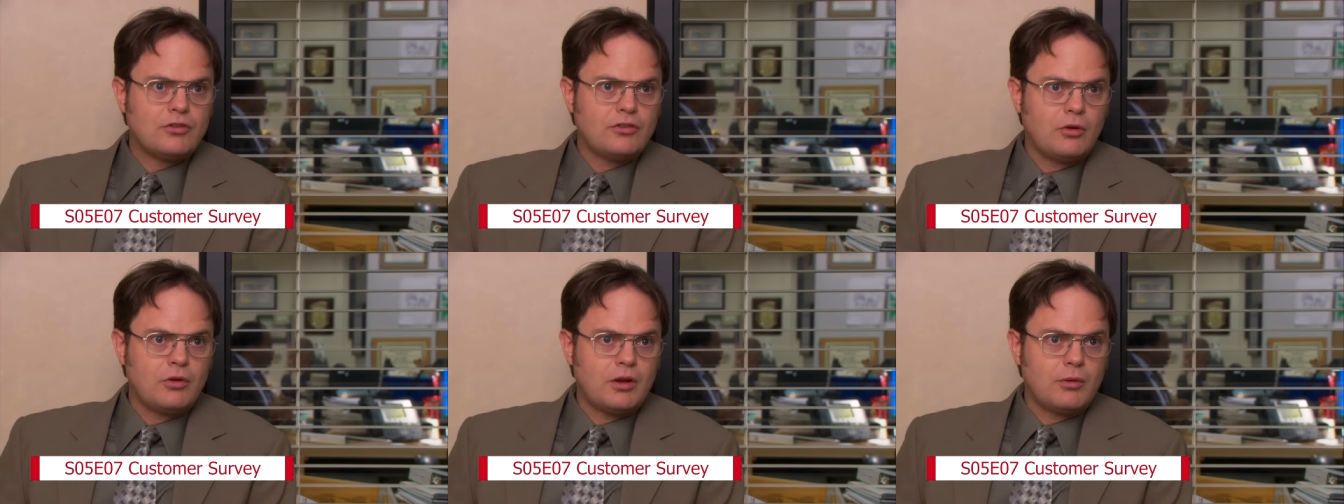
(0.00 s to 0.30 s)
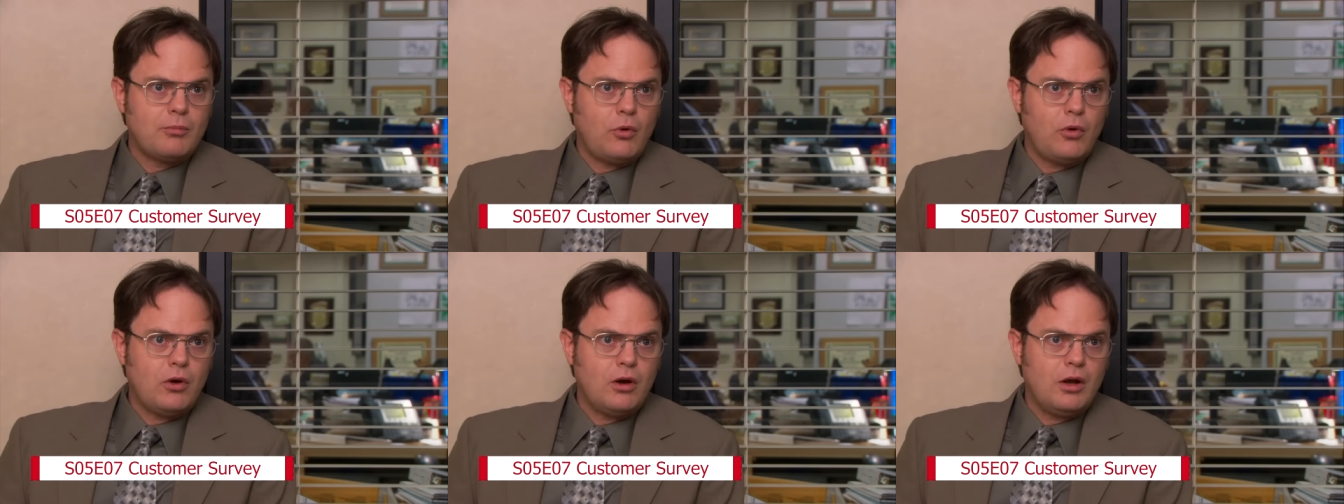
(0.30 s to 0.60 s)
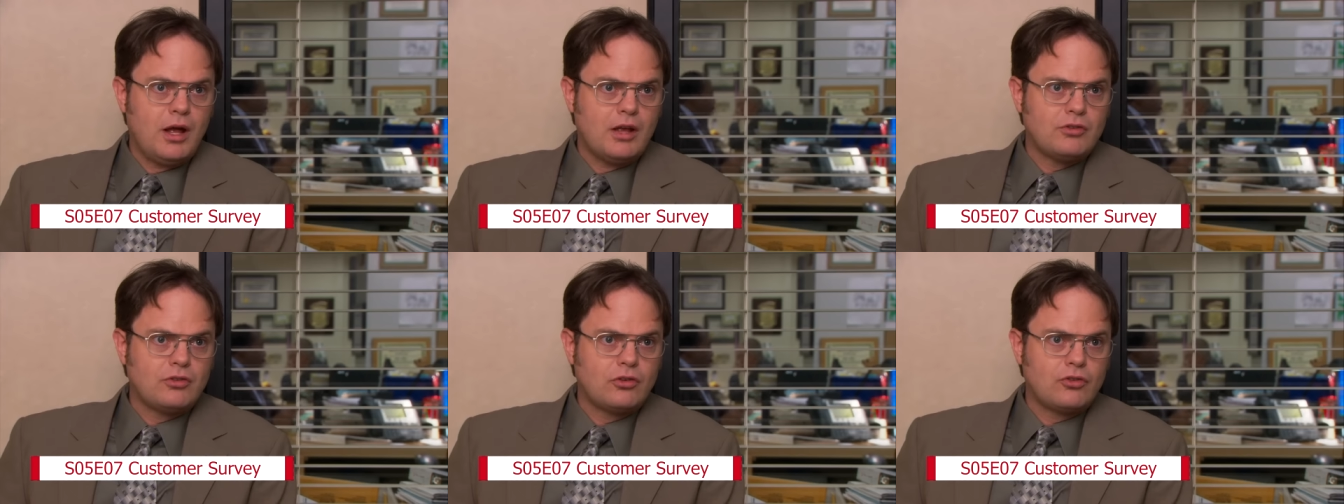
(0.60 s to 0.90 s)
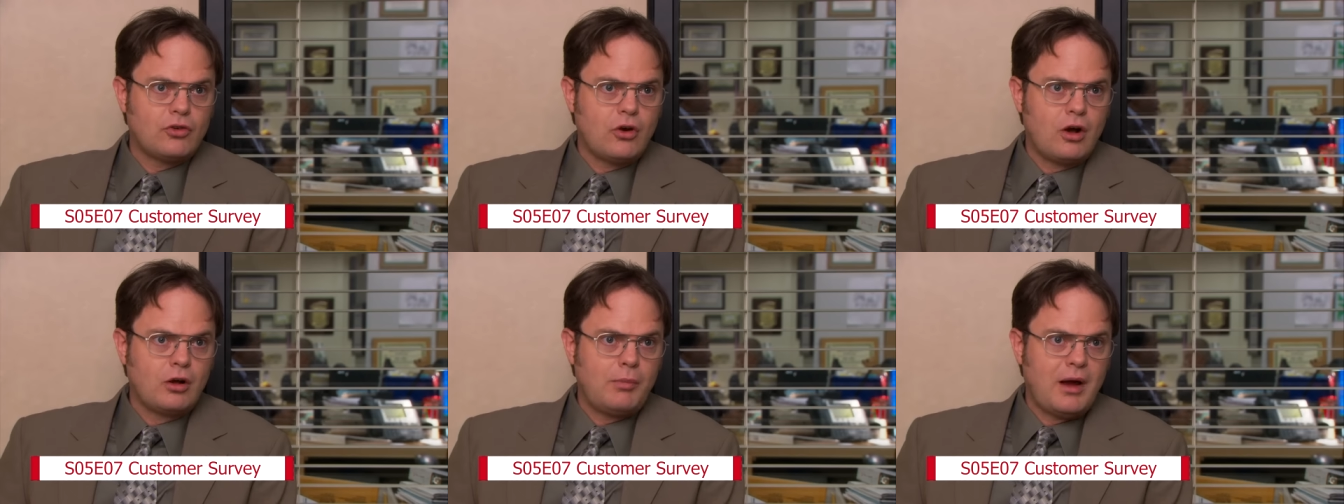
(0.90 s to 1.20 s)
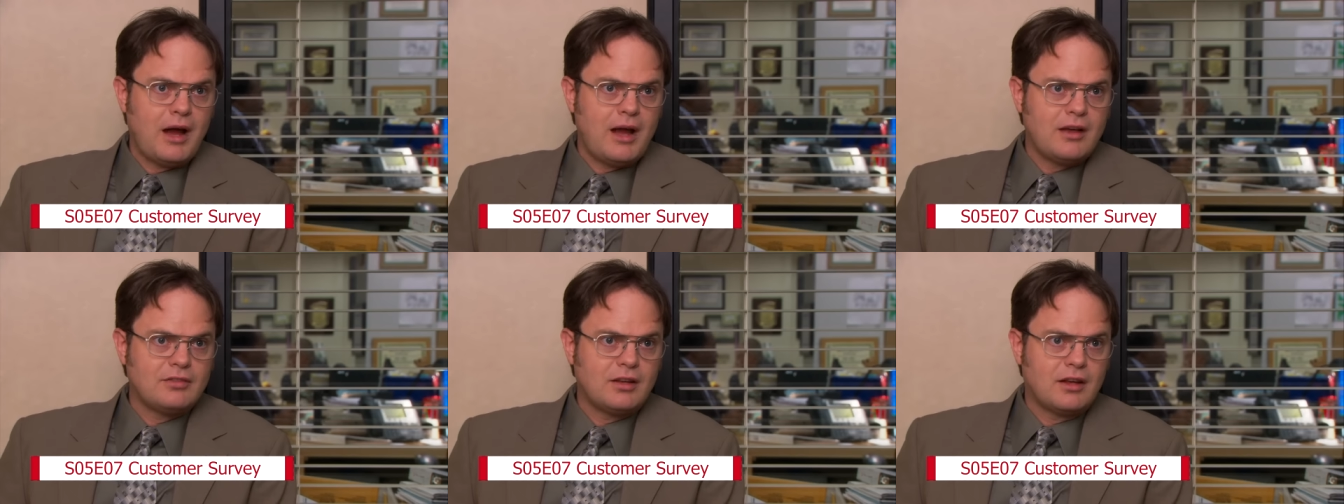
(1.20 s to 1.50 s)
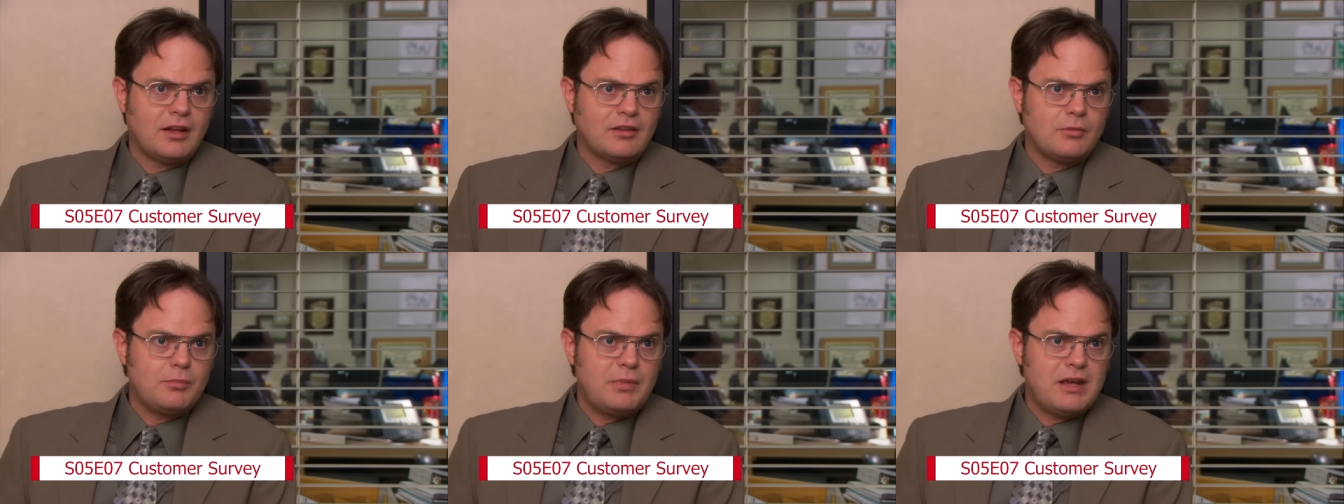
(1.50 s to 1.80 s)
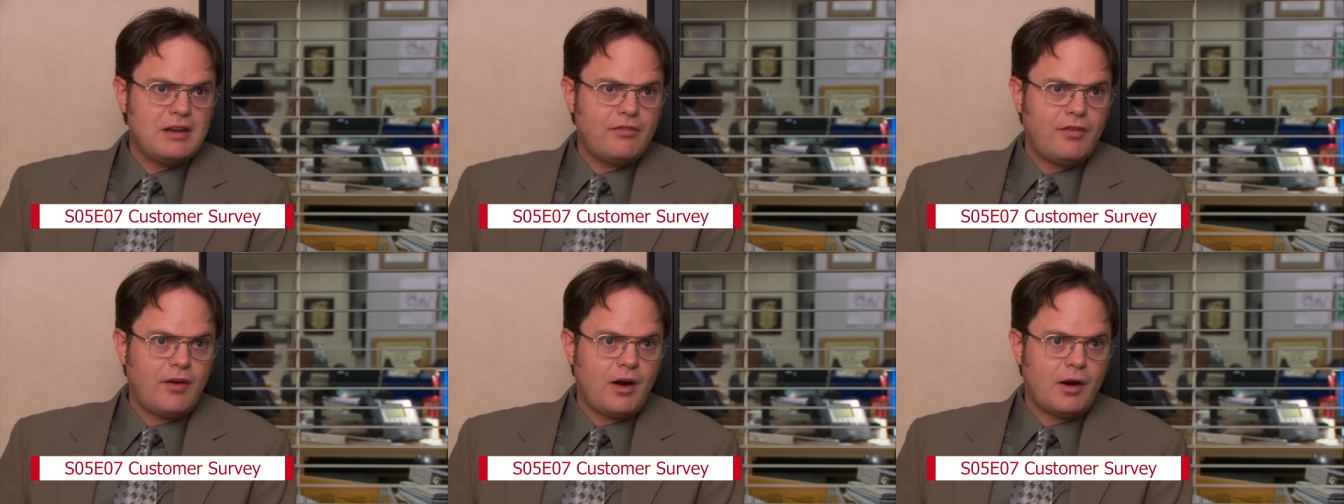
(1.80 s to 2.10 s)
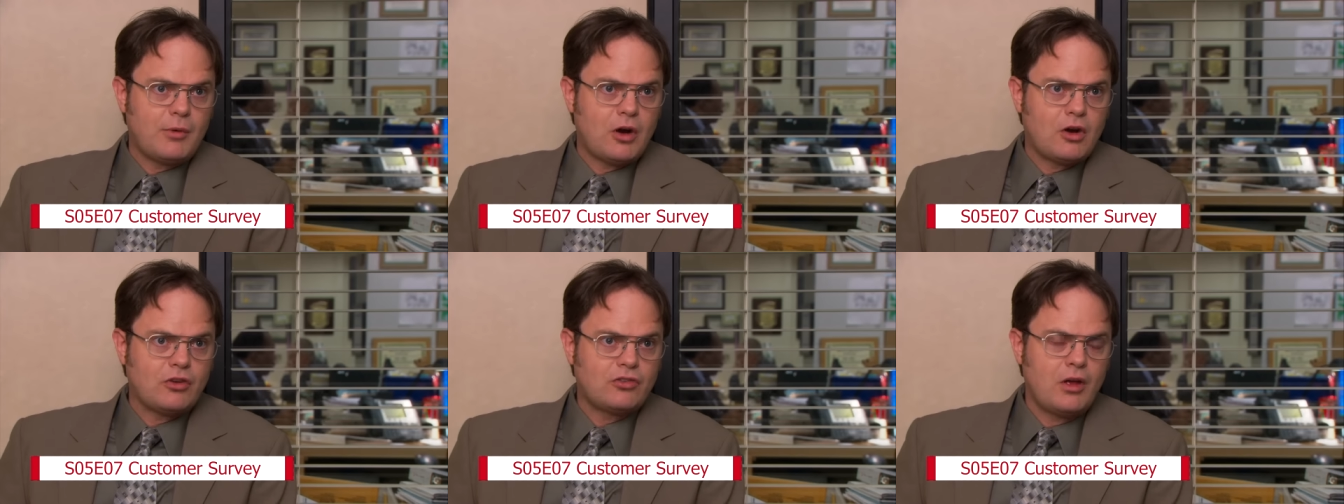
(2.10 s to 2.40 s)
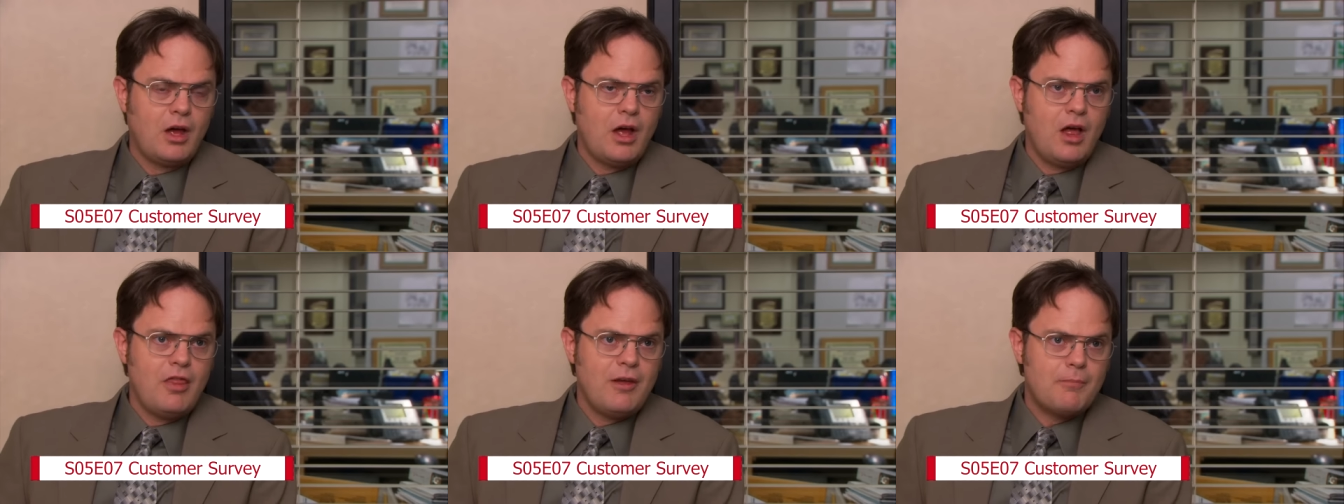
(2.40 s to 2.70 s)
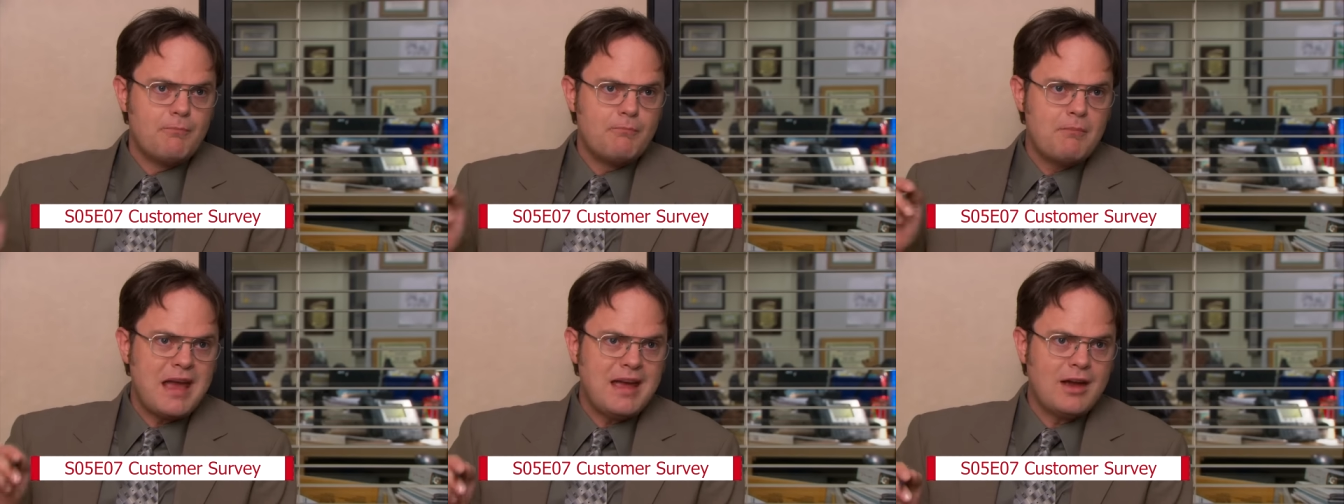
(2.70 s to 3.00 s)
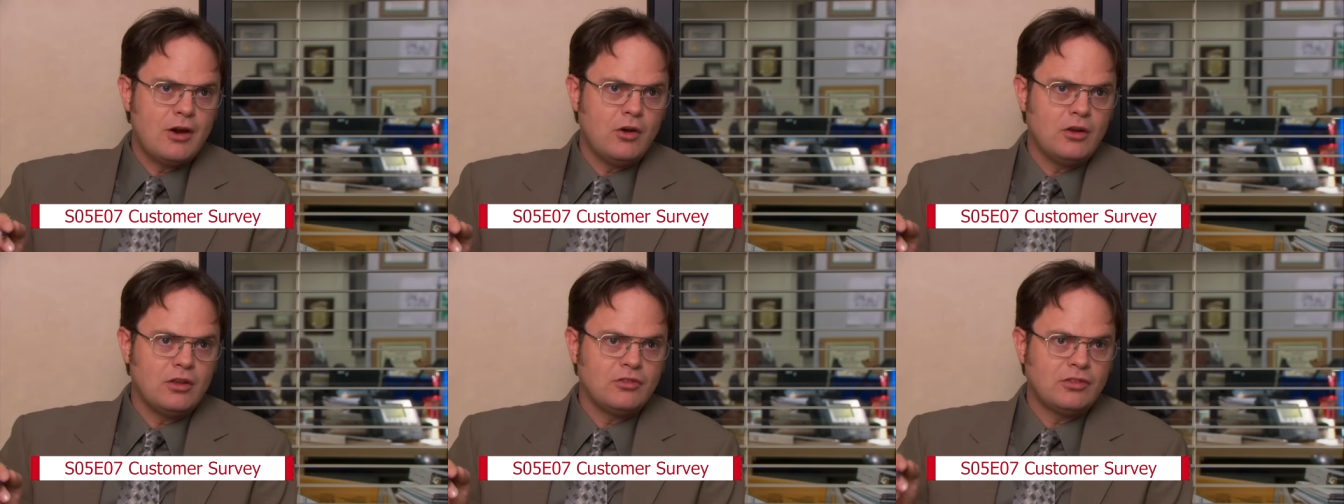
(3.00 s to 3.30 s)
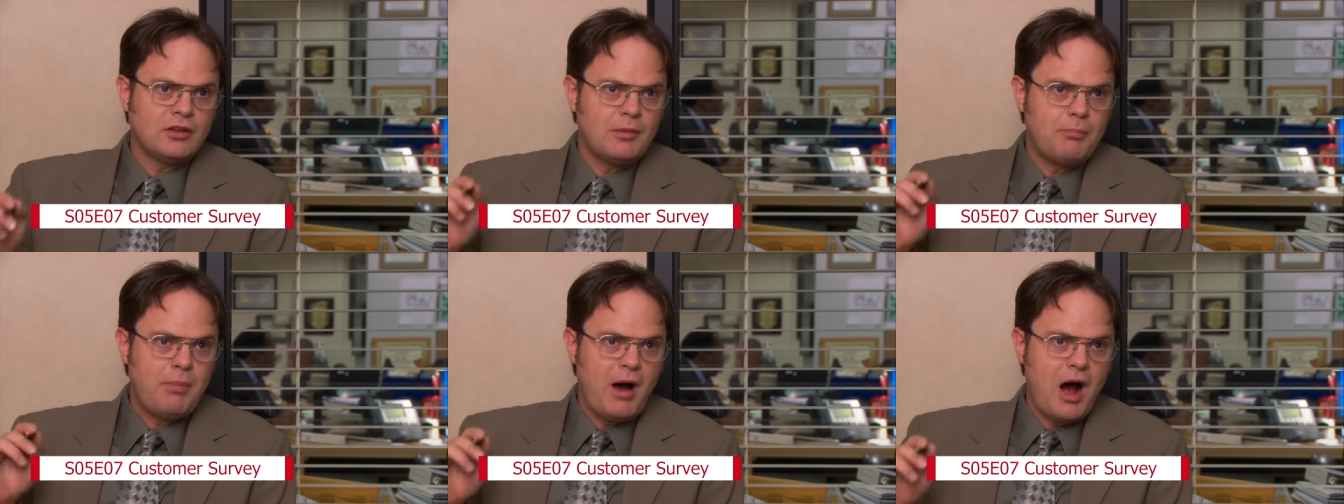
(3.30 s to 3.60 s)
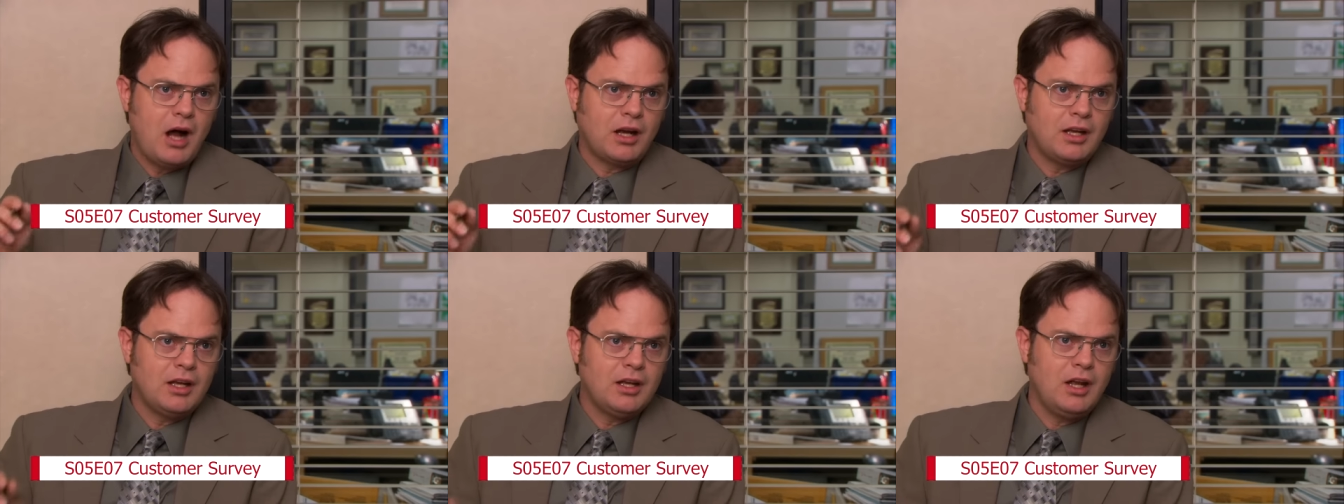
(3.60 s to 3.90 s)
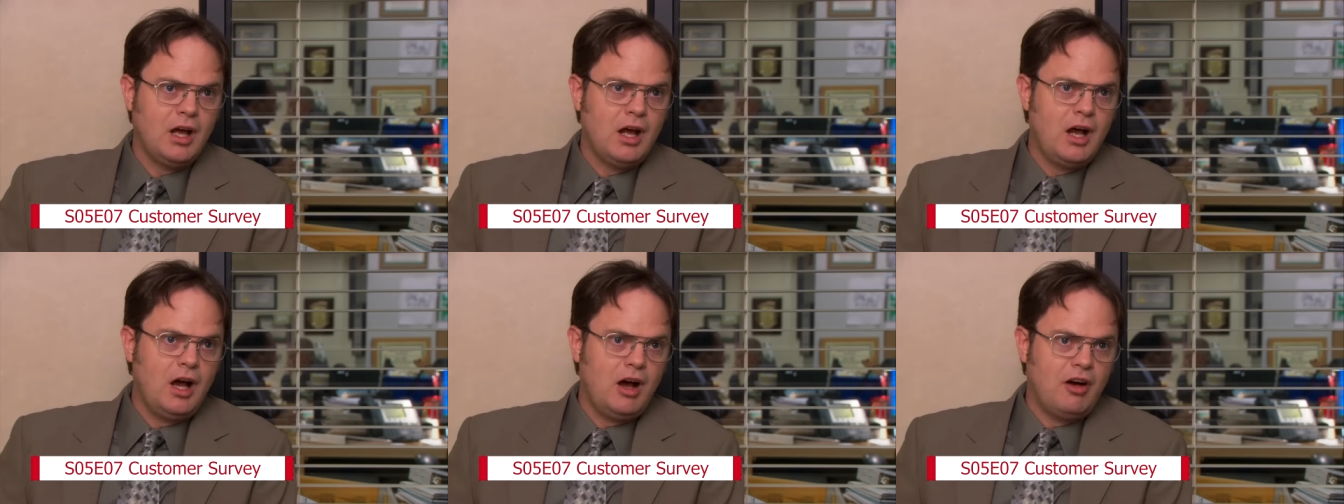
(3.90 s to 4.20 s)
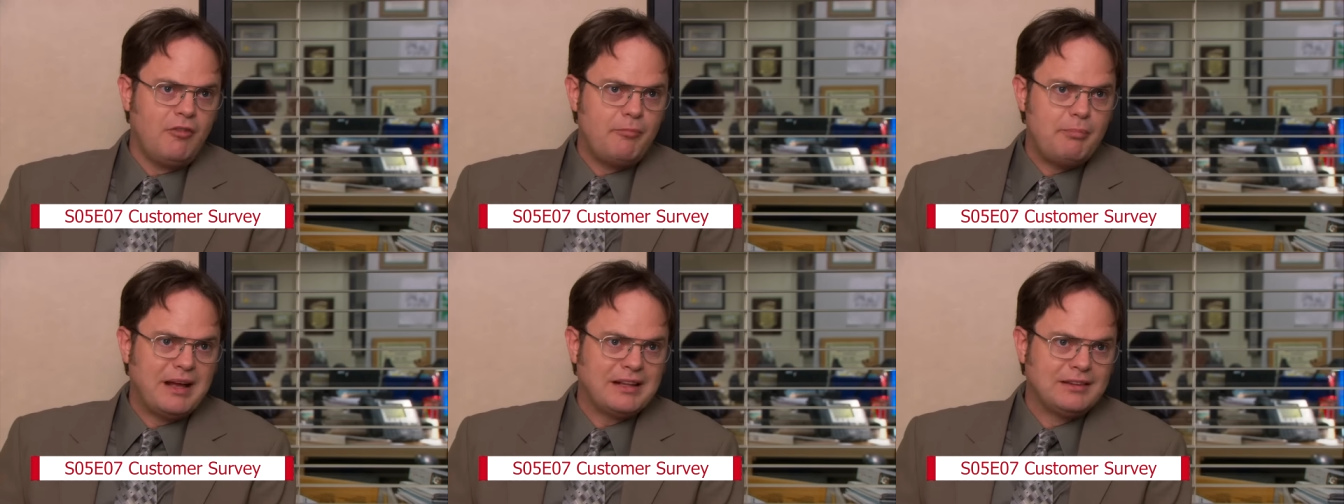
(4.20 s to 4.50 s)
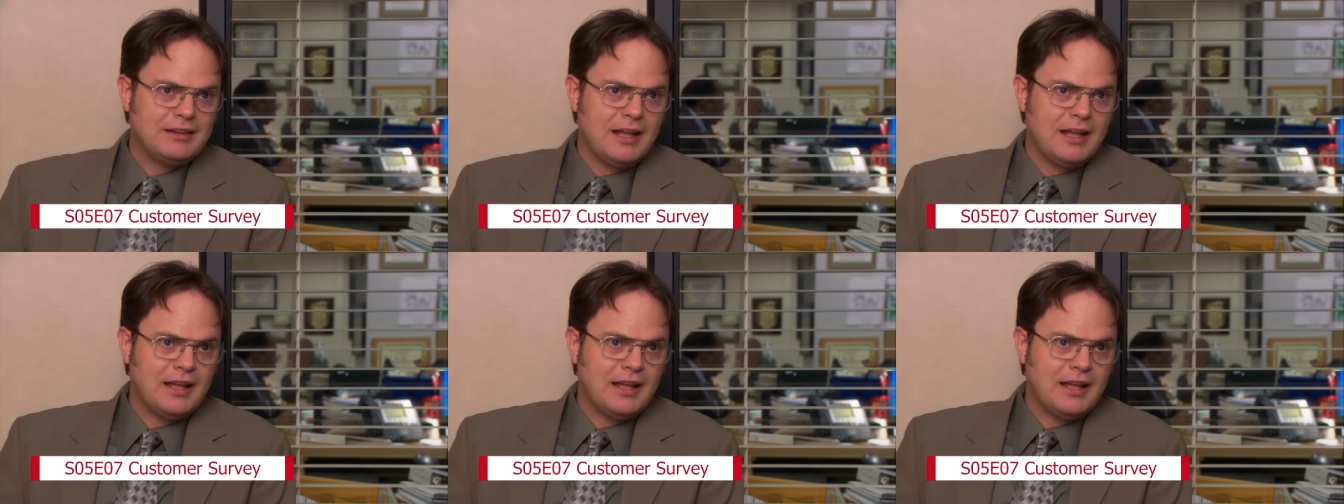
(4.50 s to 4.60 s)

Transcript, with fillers: Zoning Board has a strong bias against beet farmers. The mayor is in the pocket of big